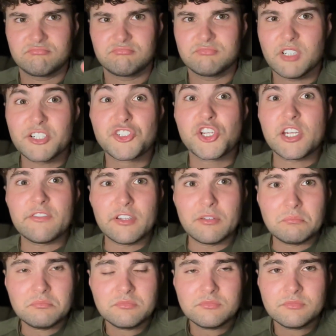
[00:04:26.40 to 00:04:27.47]
achieve
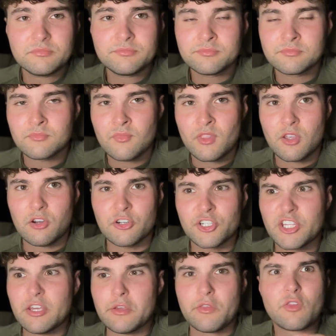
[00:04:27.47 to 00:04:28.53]
them or
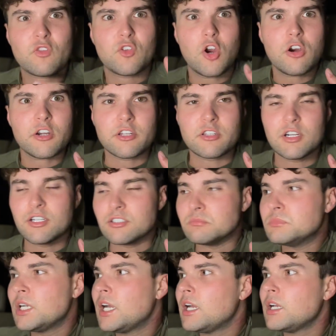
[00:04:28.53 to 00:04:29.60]
get started on them.
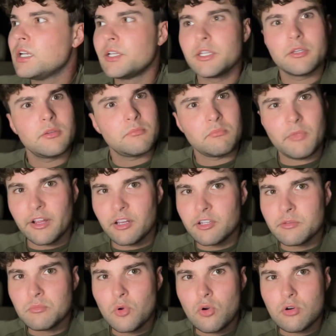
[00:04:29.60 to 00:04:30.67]
Mainly
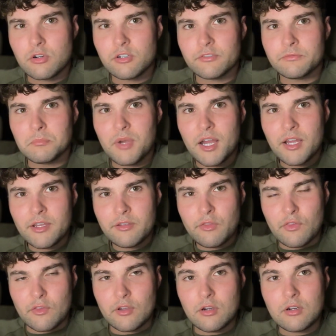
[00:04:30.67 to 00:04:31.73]
more of
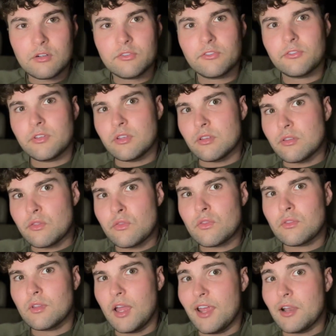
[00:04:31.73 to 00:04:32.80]
myself
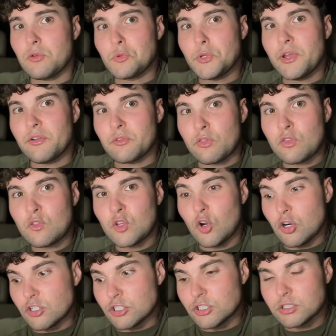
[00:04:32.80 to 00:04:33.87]
is I don't know how to
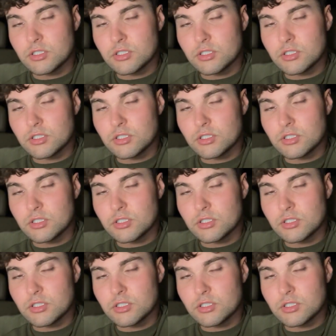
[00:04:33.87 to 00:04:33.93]
start.